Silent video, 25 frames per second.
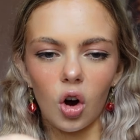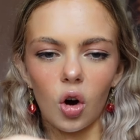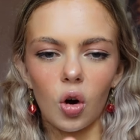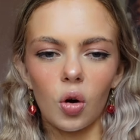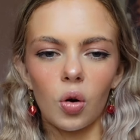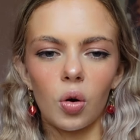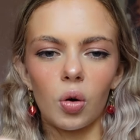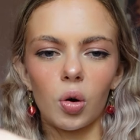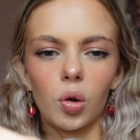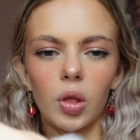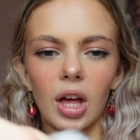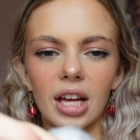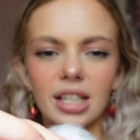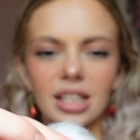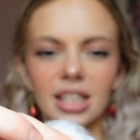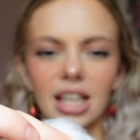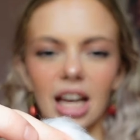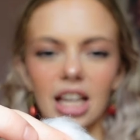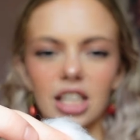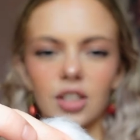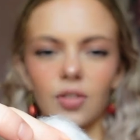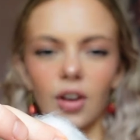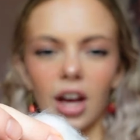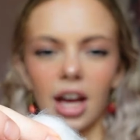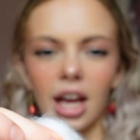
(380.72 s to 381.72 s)
Oh, that's
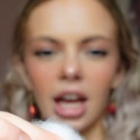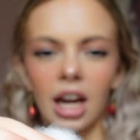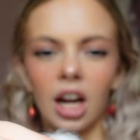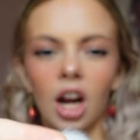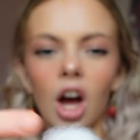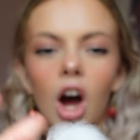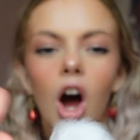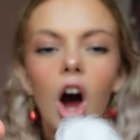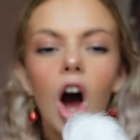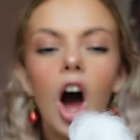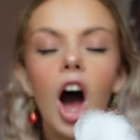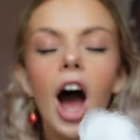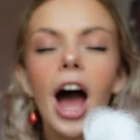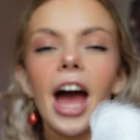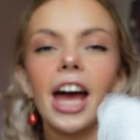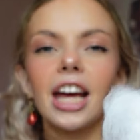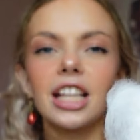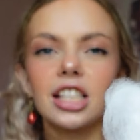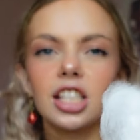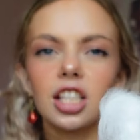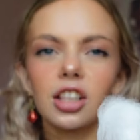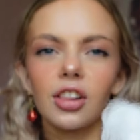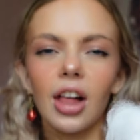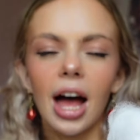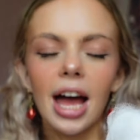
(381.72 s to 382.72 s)
satisfying.
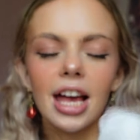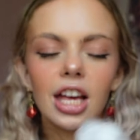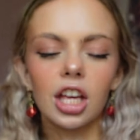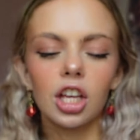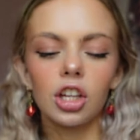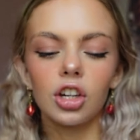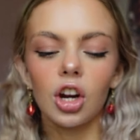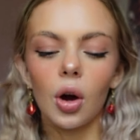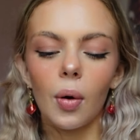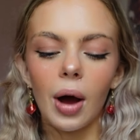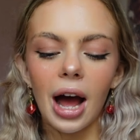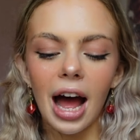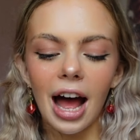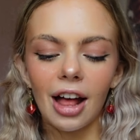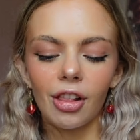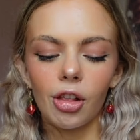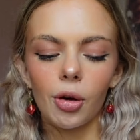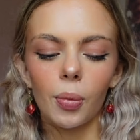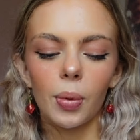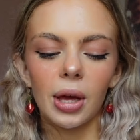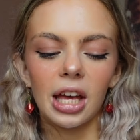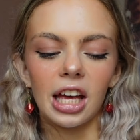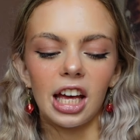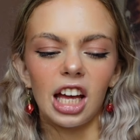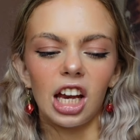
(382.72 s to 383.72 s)
It's like, you know at
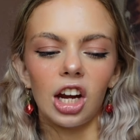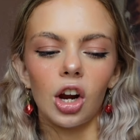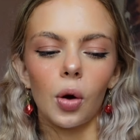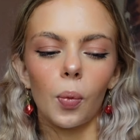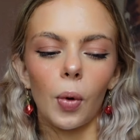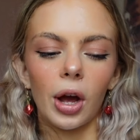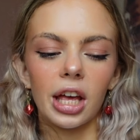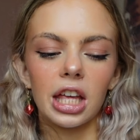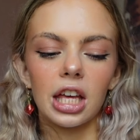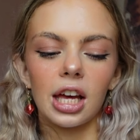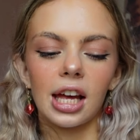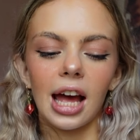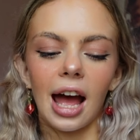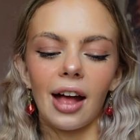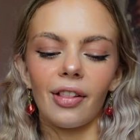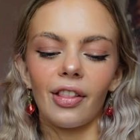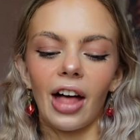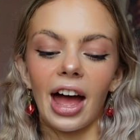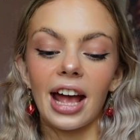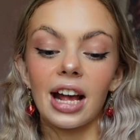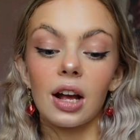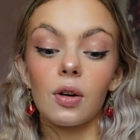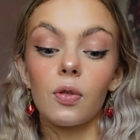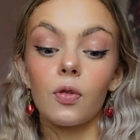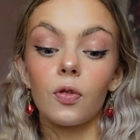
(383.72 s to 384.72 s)
Halloween when you get
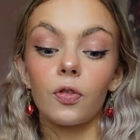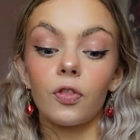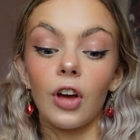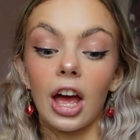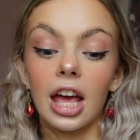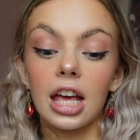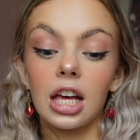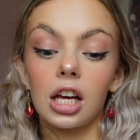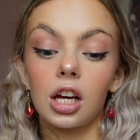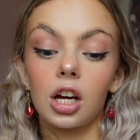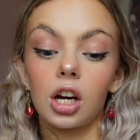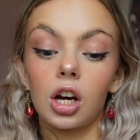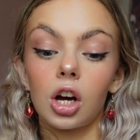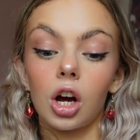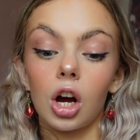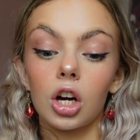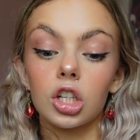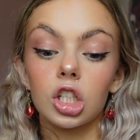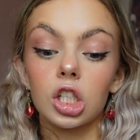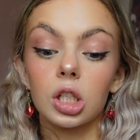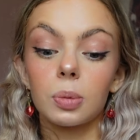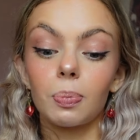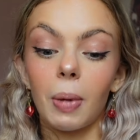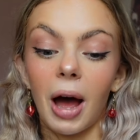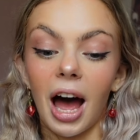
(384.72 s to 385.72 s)
like fake
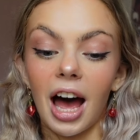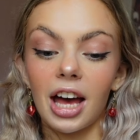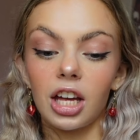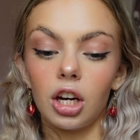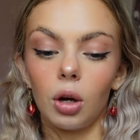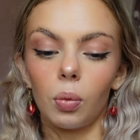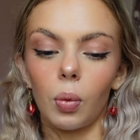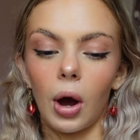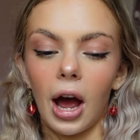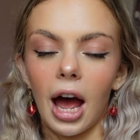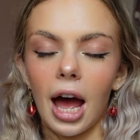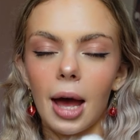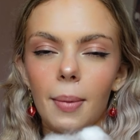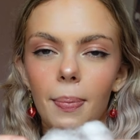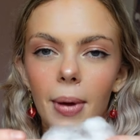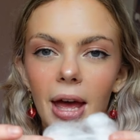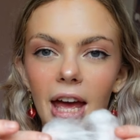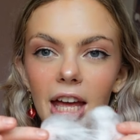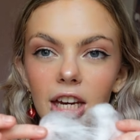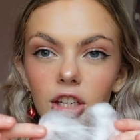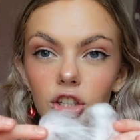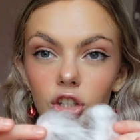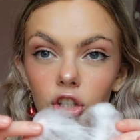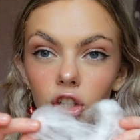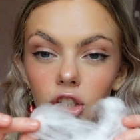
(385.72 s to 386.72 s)
spider web?
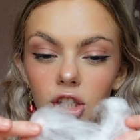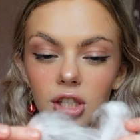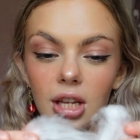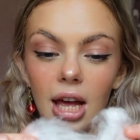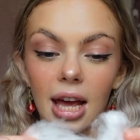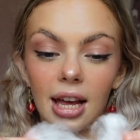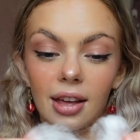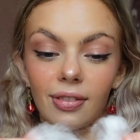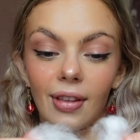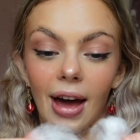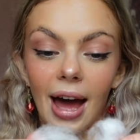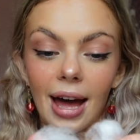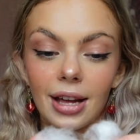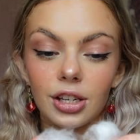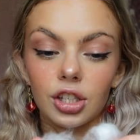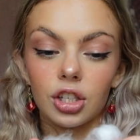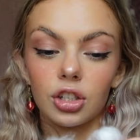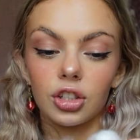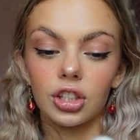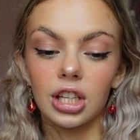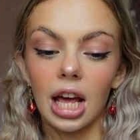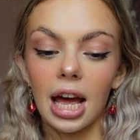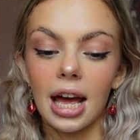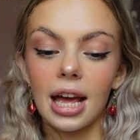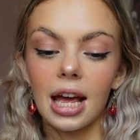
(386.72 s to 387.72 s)
It's just like that. So
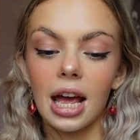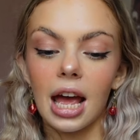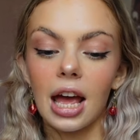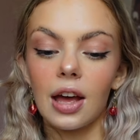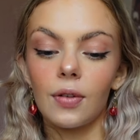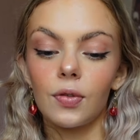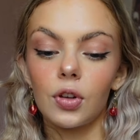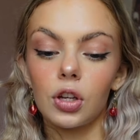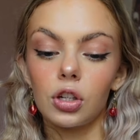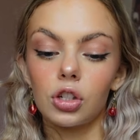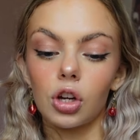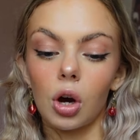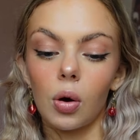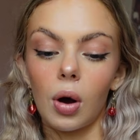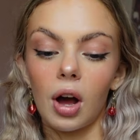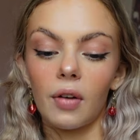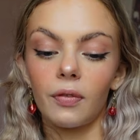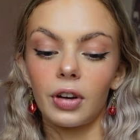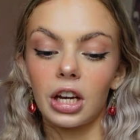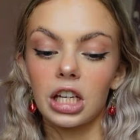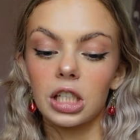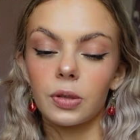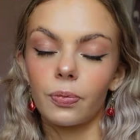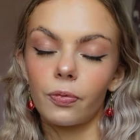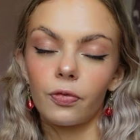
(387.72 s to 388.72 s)
say if you don't
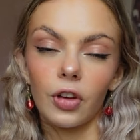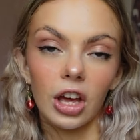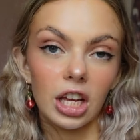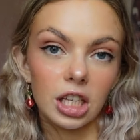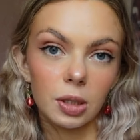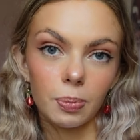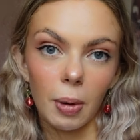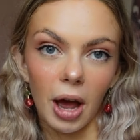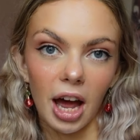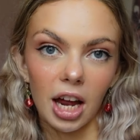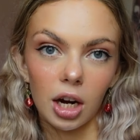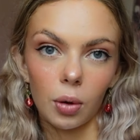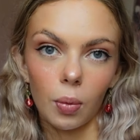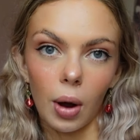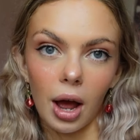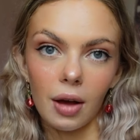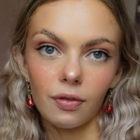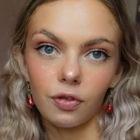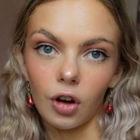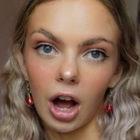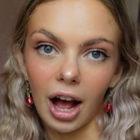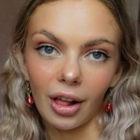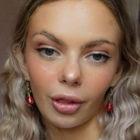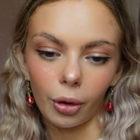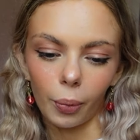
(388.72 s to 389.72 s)
have any fake spider web
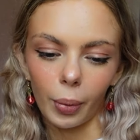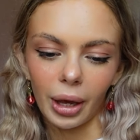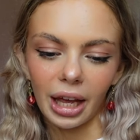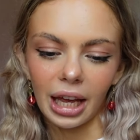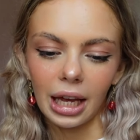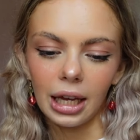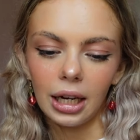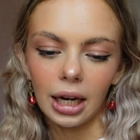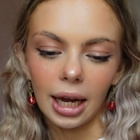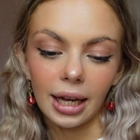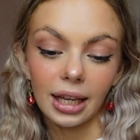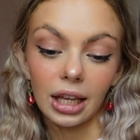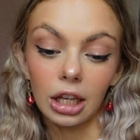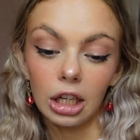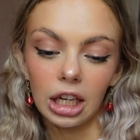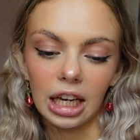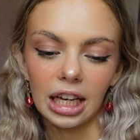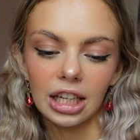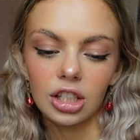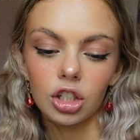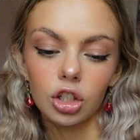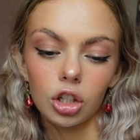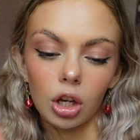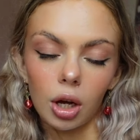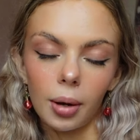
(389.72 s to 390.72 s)
for Halloween and you
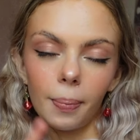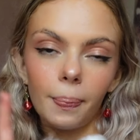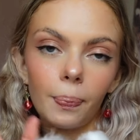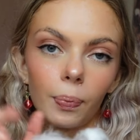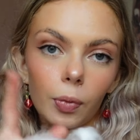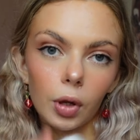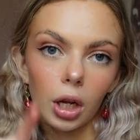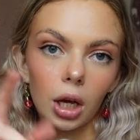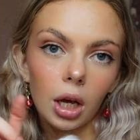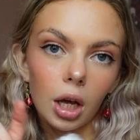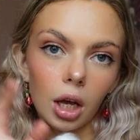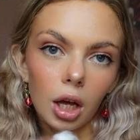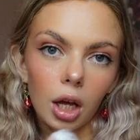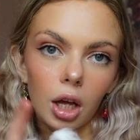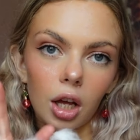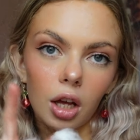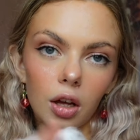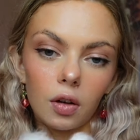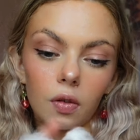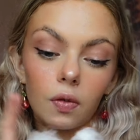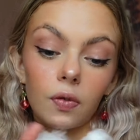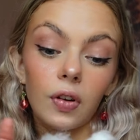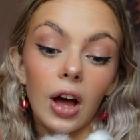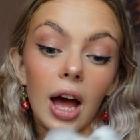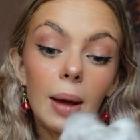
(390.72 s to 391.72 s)
need some,
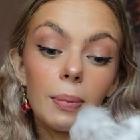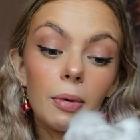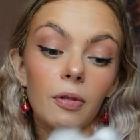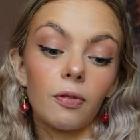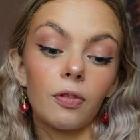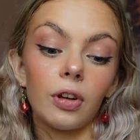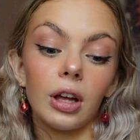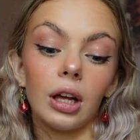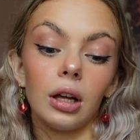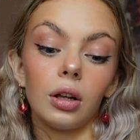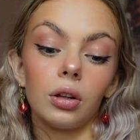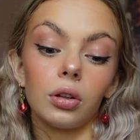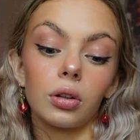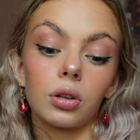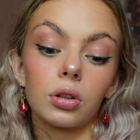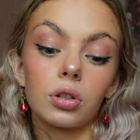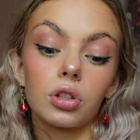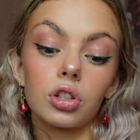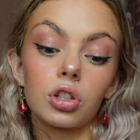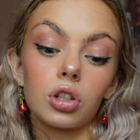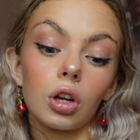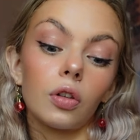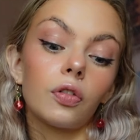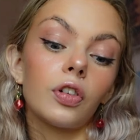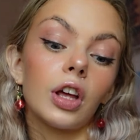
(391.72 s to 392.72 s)
fibre-filled
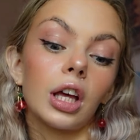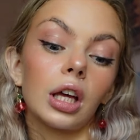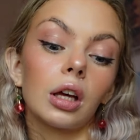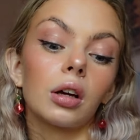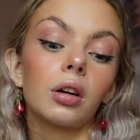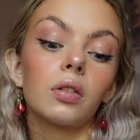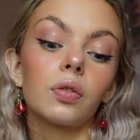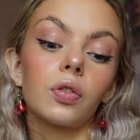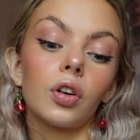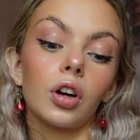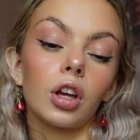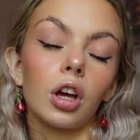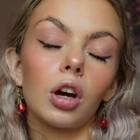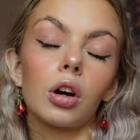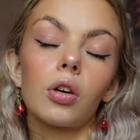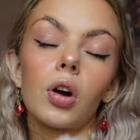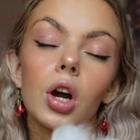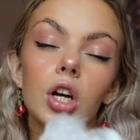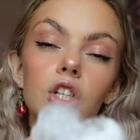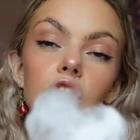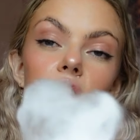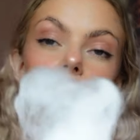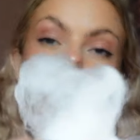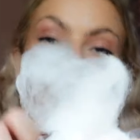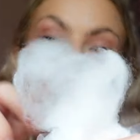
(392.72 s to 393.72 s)
stuffing for your
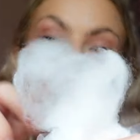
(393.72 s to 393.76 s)
crochet